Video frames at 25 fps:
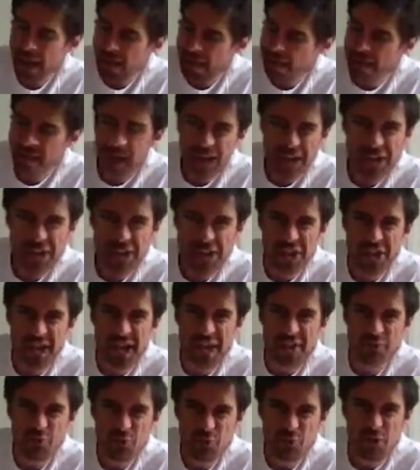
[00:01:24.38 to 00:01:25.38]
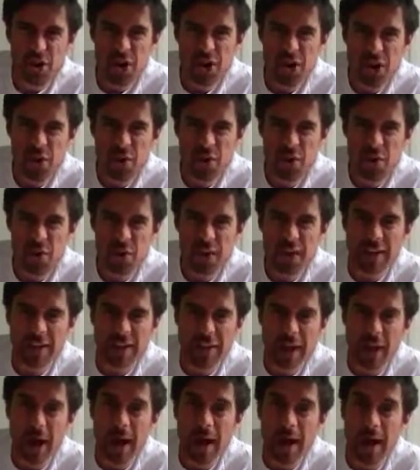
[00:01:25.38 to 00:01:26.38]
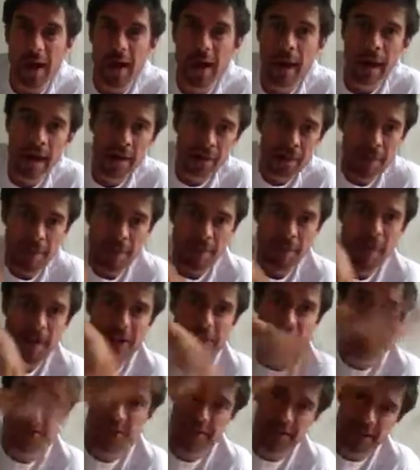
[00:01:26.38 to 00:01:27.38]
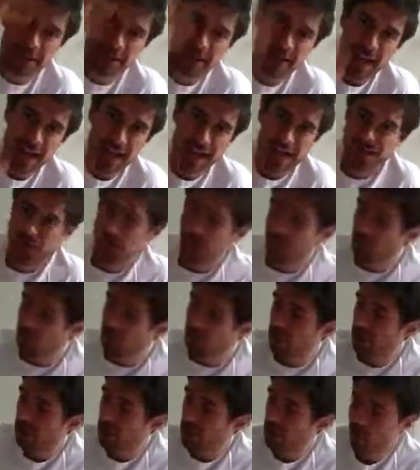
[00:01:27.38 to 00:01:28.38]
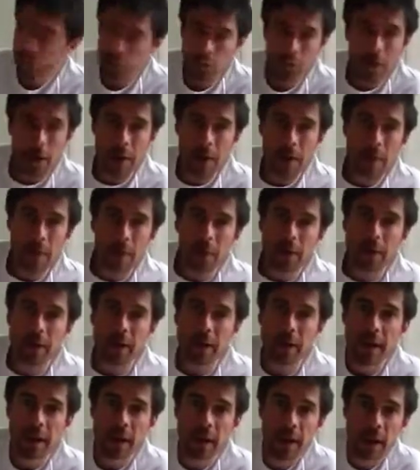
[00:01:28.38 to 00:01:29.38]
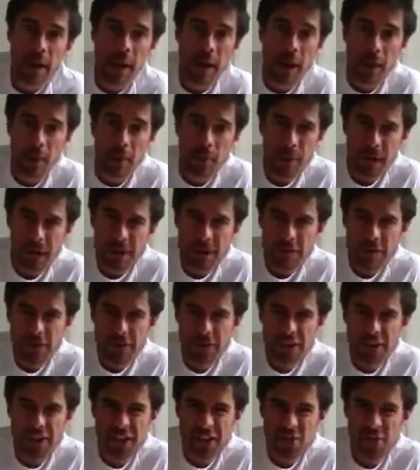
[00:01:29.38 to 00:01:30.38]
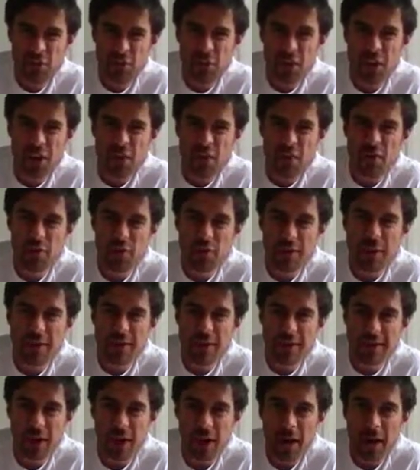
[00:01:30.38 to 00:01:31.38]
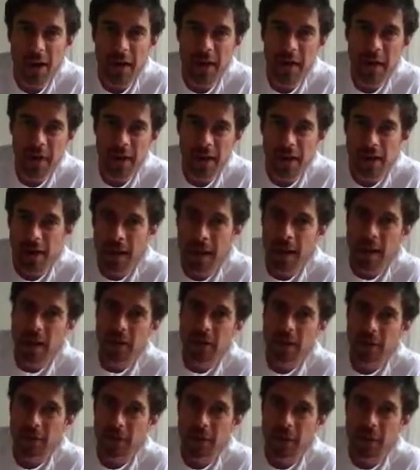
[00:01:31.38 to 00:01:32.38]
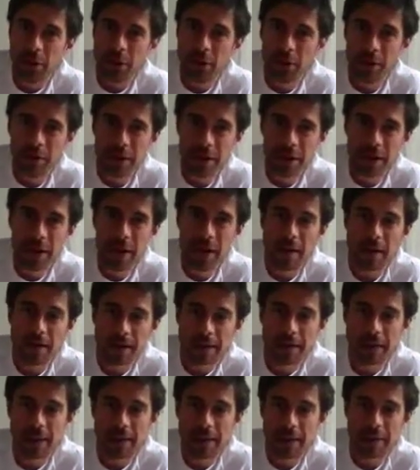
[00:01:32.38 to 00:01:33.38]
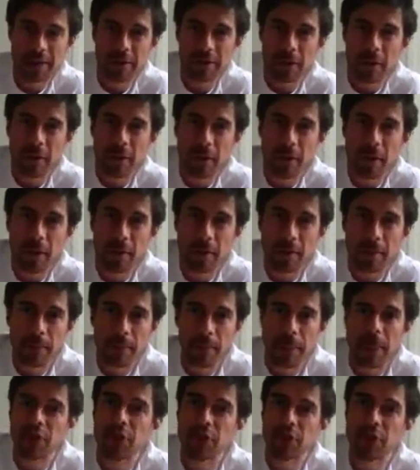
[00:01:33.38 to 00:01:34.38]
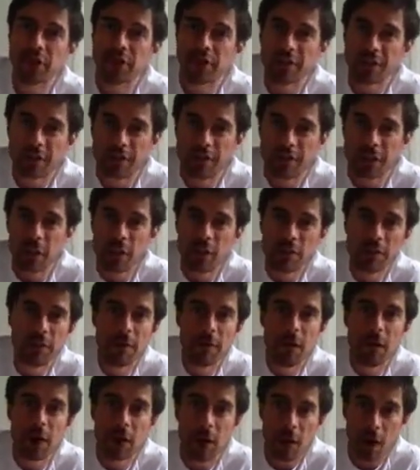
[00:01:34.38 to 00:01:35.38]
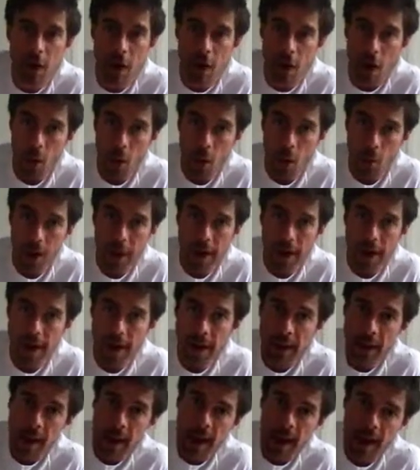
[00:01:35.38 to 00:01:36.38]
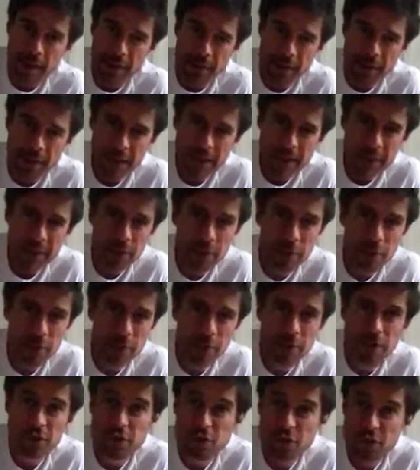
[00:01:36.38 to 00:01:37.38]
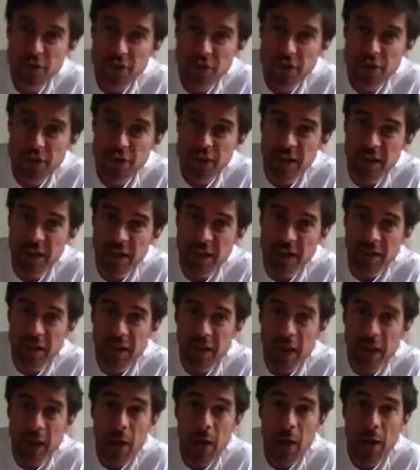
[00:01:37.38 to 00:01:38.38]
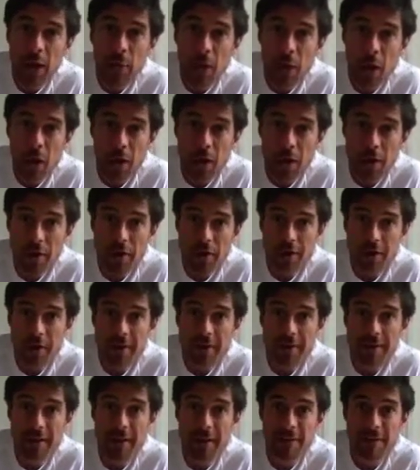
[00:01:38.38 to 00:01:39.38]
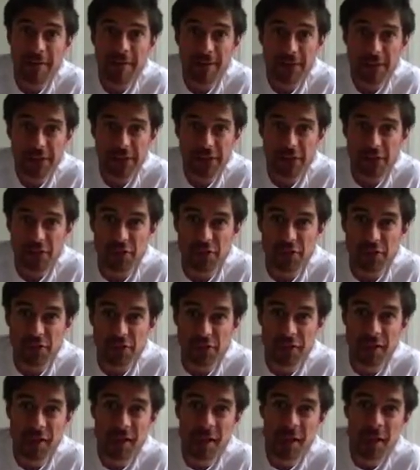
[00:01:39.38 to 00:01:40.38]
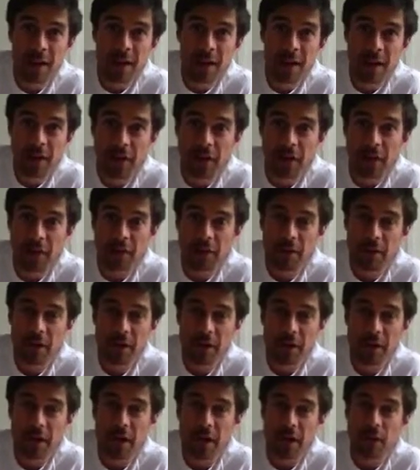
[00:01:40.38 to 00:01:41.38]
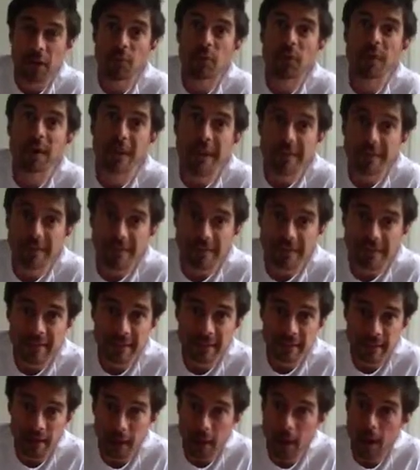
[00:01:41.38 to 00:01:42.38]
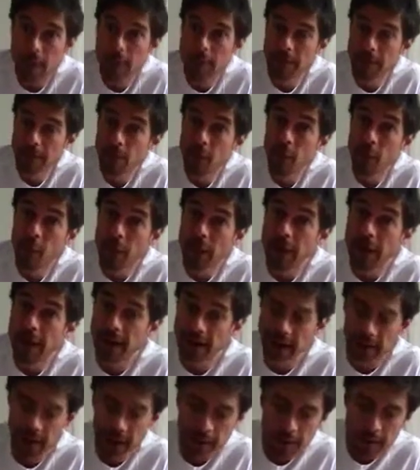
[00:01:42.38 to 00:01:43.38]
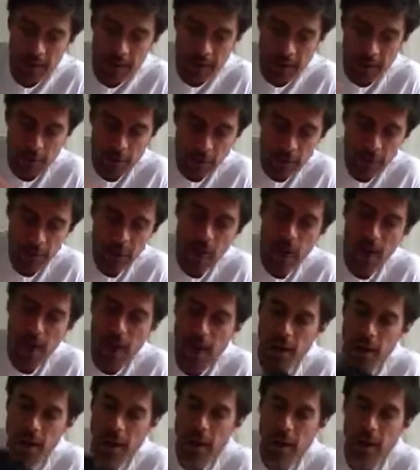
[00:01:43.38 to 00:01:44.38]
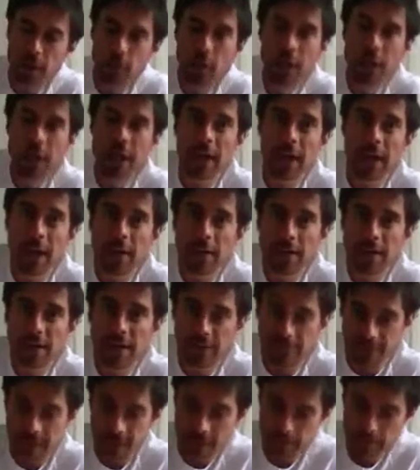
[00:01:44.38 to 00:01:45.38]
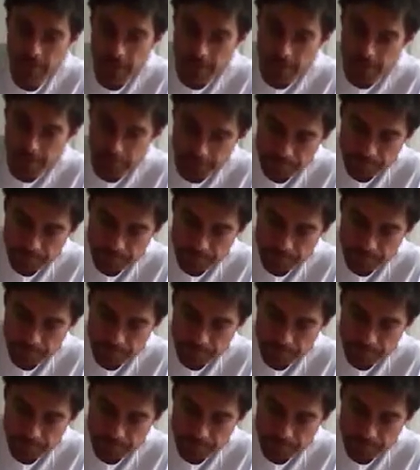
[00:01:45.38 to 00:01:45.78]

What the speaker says: fascia gets really tight. That fascia is connected all around the body, and when that fascia gets really tight, then that's when you can get certain injuries can be not far away. And the thing is with stretching is that it only works unless that fascia is kind of like released before then. So that's why I really like this. I